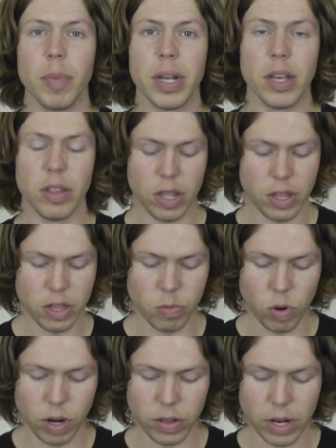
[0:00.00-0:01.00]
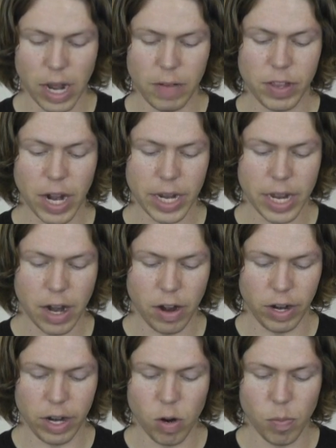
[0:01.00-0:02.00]
because this is one the knife that I
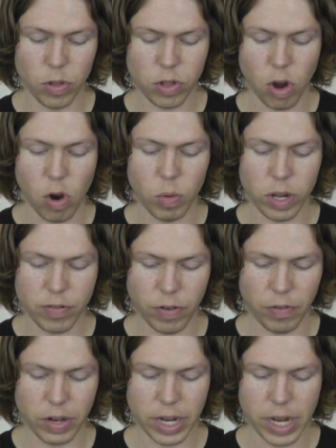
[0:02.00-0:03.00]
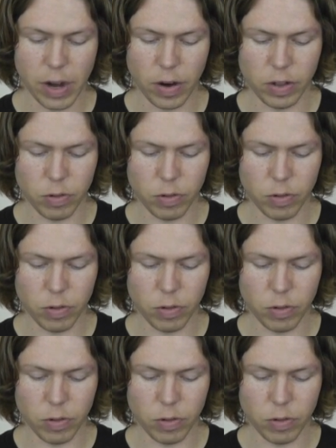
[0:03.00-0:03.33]
carry almost always for everyday carry.